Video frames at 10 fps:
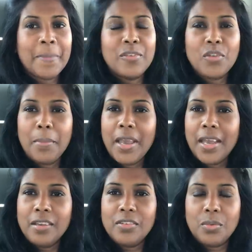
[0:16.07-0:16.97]
so i'm
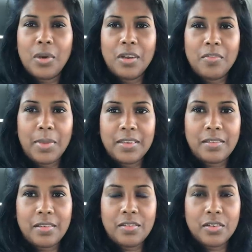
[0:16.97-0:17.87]
heading to one of my
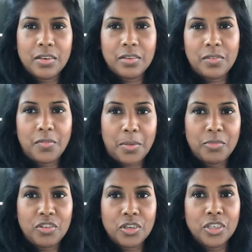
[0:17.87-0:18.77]
sisters from
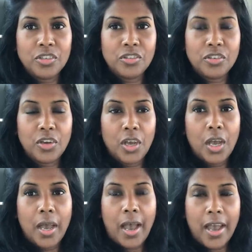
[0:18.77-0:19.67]
church
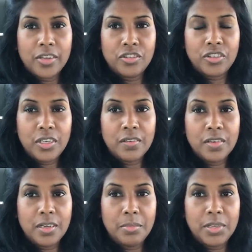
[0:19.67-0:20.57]
and she's
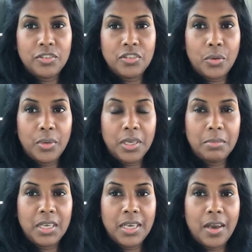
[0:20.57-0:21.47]
going to be showing
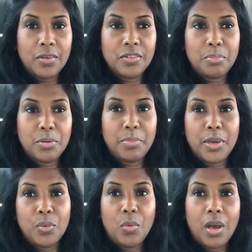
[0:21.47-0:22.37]
me how to
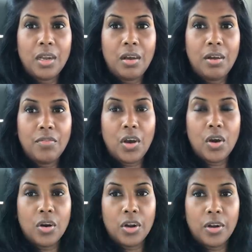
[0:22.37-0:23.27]
prepare one of
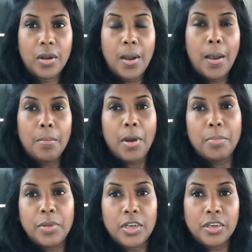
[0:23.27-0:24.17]
her
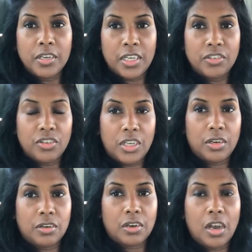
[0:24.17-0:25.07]
popular dish in
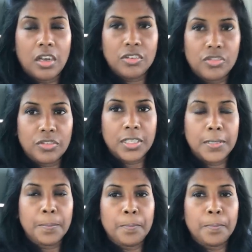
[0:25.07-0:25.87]
her country